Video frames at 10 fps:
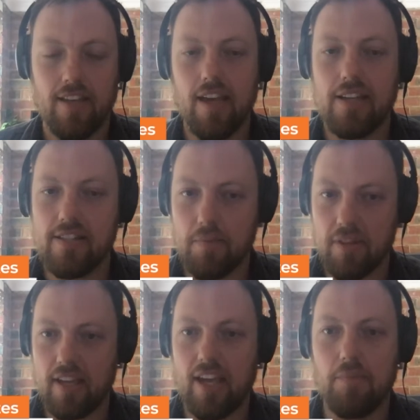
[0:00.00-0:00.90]
Yeah,
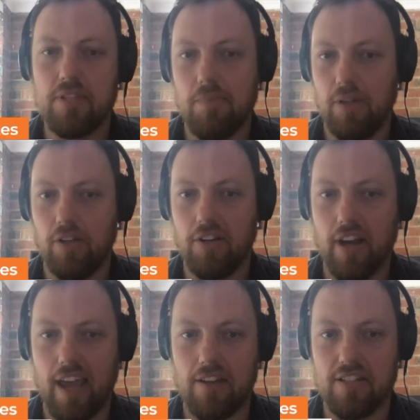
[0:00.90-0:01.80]
something that comes up a lot in
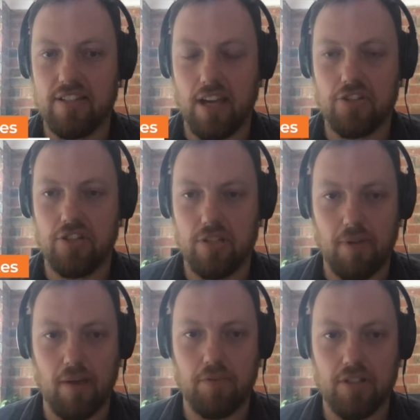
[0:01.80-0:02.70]
our discussions
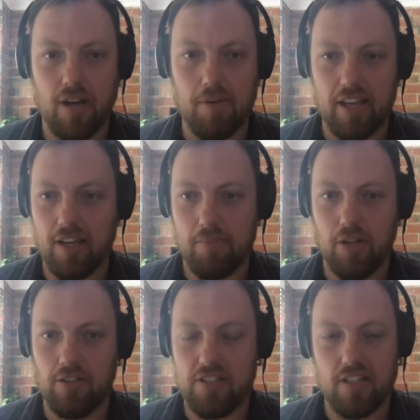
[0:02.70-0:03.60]
about retirement income
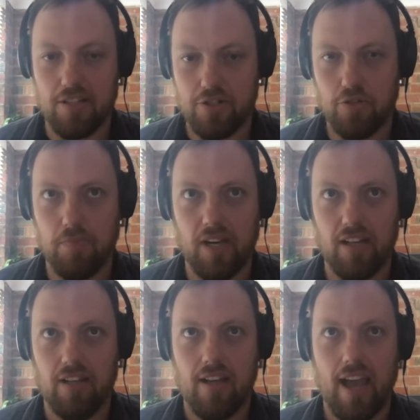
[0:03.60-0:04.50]
policy and super.
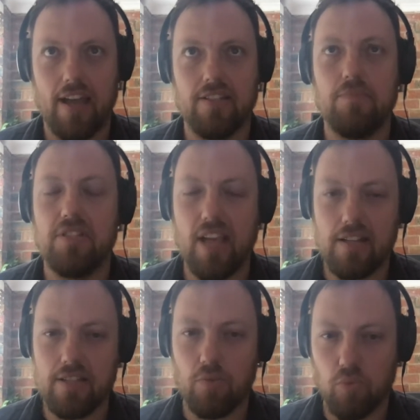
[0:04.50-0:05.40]
And some
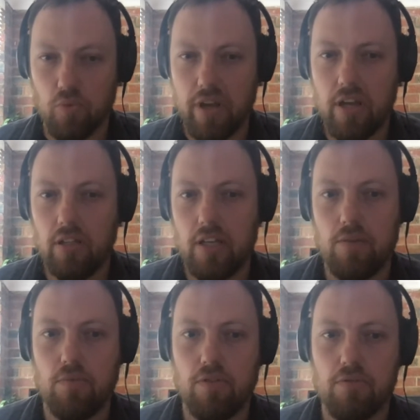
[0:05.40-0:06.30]
stats that
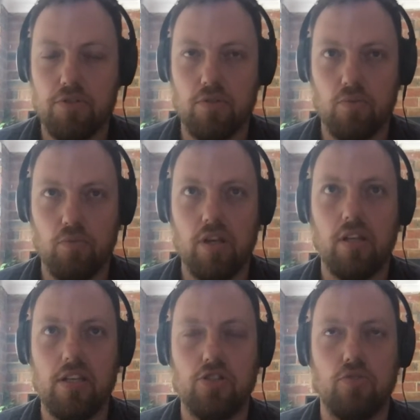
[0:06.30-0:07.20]
really,
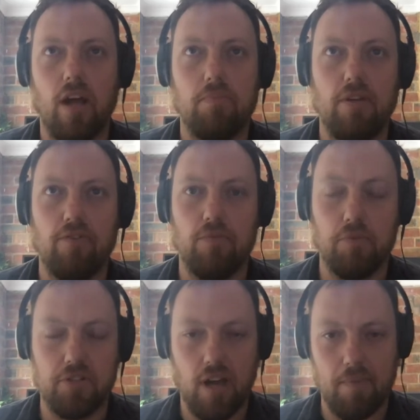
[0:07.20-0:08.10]
really struck me from the
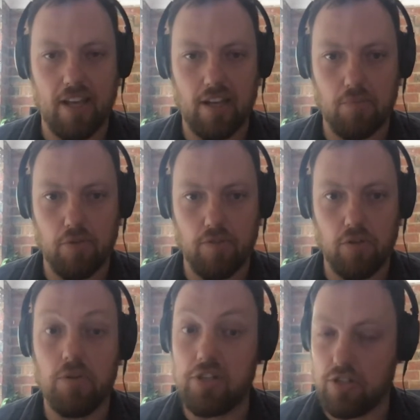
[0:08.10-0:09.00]
Retirement Income
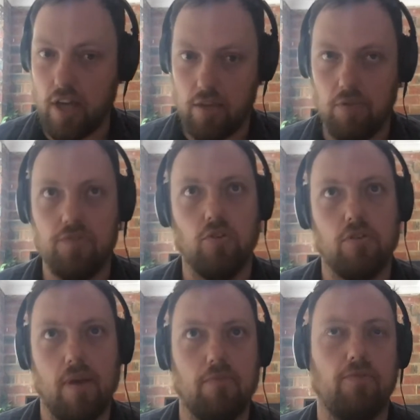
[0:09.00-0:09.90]
Review, which I think we've
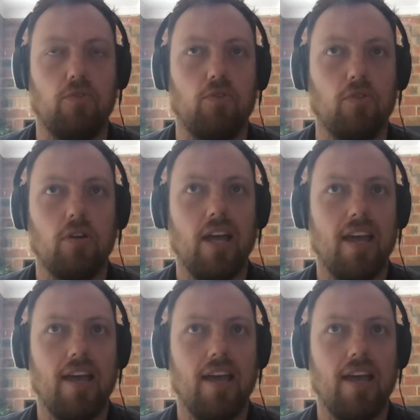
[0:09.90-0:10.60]
talked about before,